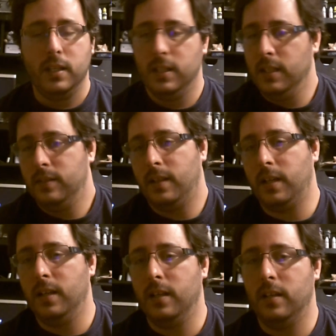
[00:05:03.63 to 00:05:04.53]
he's not
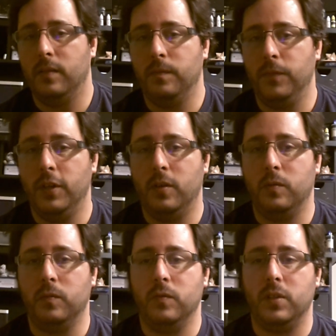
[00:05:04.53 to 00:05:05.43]
gonna, you
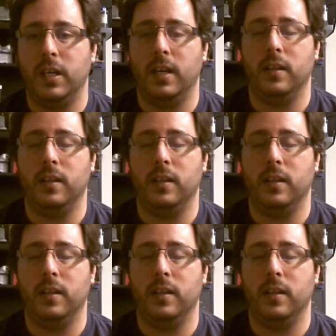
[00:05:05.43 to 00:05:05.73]
know, get